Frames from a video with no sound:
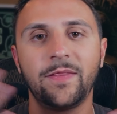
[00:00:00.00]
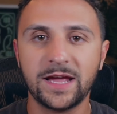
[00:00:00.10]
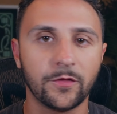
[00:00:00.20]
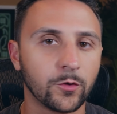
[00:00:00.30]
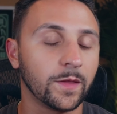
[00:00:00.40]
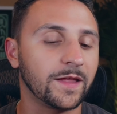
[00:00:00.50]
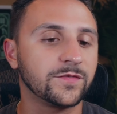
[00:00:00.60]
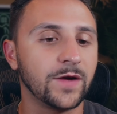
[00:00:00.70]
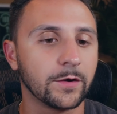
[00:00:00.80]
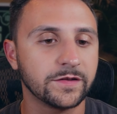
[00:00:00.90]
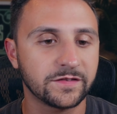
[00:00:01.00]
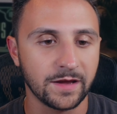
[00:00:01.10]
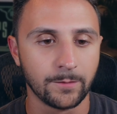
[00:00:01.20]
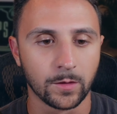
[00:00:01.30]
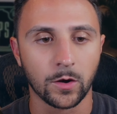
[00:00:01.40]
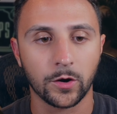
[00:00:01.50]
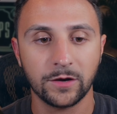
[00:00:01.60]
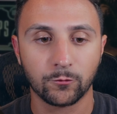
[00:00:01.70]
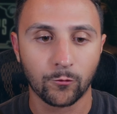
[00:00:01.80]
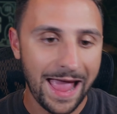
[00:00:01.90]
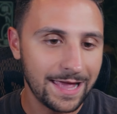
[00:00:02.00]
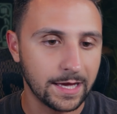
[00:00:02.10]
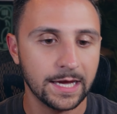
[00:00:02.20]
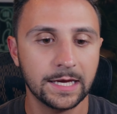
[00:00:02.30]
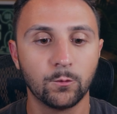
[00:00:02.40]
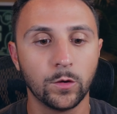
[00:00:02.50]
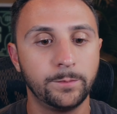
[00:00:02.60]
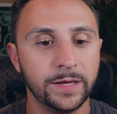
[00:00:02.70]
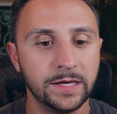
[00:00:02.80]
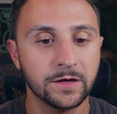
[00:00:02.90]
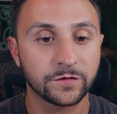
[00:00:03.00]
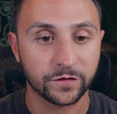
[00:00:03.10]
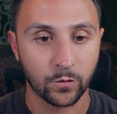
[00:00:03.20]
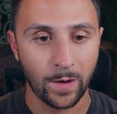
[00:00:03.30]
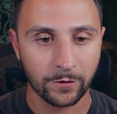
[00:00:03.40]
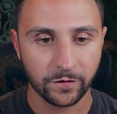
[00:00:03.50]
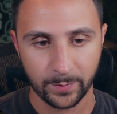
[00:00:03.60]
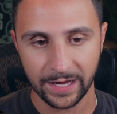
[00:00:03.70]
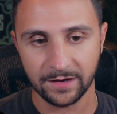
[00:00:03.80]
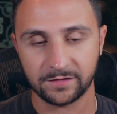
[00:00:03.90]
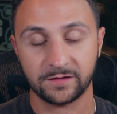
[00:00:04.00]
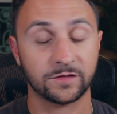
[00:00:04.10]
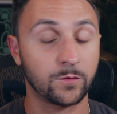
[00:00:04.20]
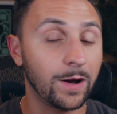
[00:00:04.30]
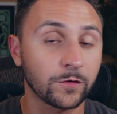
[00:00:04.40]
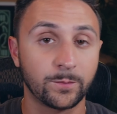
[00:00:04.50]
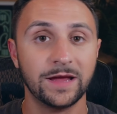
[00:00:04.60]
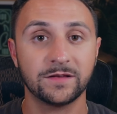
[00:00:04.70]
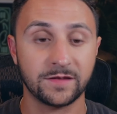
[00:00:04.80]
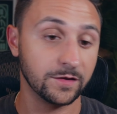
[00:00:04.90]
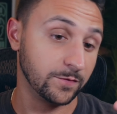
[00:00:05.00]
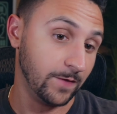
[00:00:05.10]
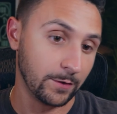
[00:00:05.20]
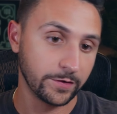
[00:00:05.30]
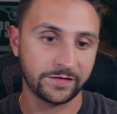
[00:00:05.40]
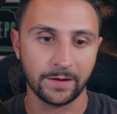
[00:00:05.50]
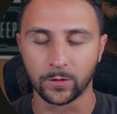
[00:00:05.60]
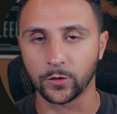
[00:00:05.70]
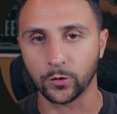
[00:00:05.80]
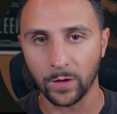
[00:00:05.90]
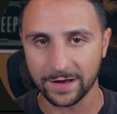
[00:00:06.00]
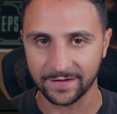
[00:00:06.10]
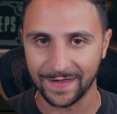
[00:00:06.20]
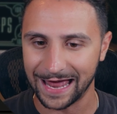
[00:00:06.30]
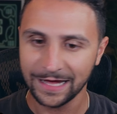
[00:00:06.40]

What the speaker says: then the other one that's very similar in ranking would be Squarespace. Squarespace is very similar to Wix in that